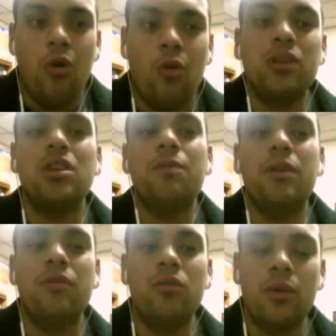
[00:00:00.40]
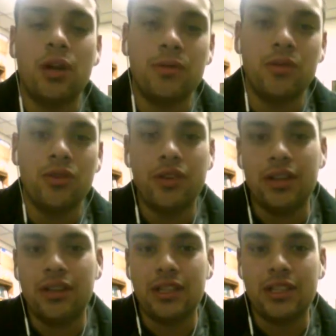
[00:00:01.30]
What's up, everyone? Welcome to
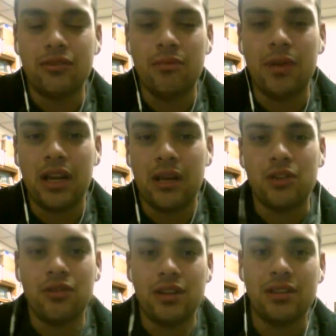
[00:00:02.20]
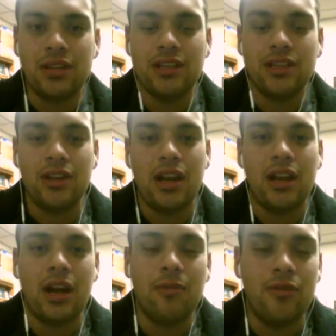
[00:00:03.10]
Agree to Disagree. My name is Chris, and tonight
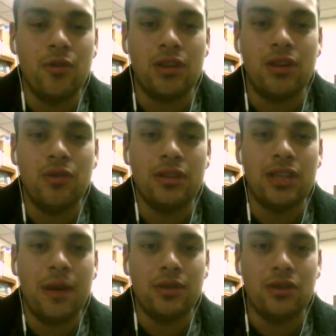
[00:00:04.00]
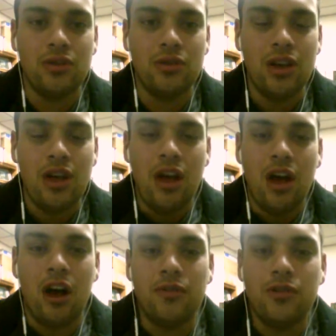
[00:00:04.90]
I'm reviewing the newest episode
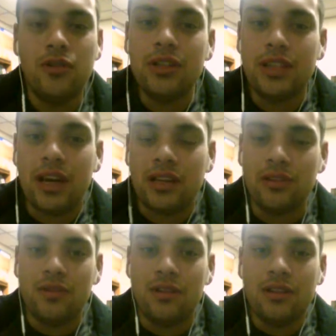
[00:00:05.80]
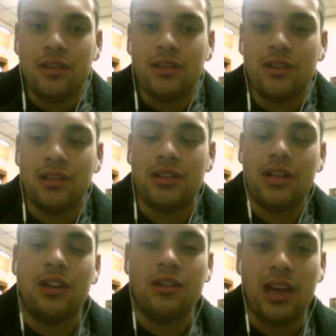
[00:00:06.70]
of True Detective
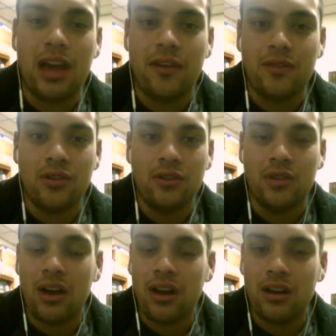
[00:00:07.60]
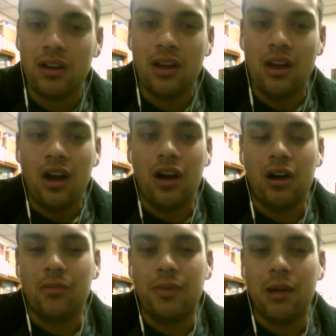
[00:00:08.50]
entitled After You've Gone.
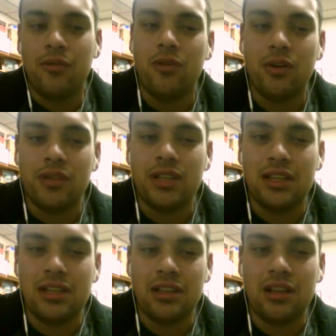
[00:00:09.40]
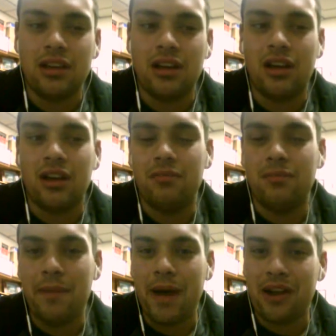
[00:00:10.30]
Now, before anyone says anything,
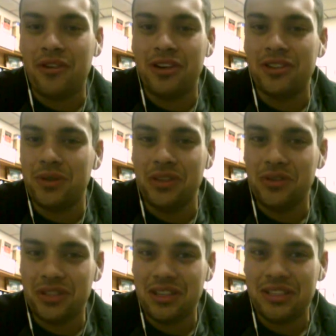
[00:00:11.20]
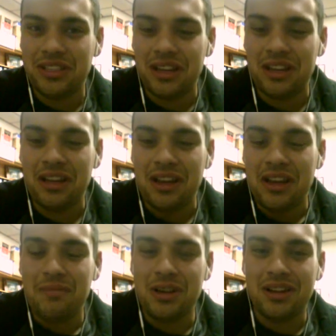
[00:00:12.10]
my background isn't what it usually is tonight
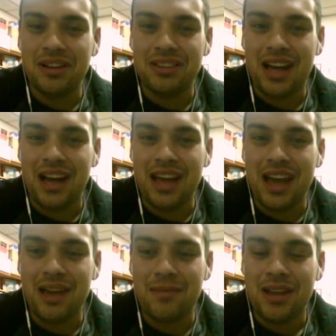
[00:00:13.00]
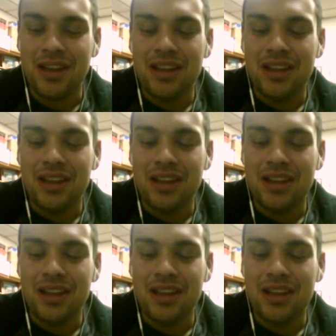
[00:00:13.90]
because I am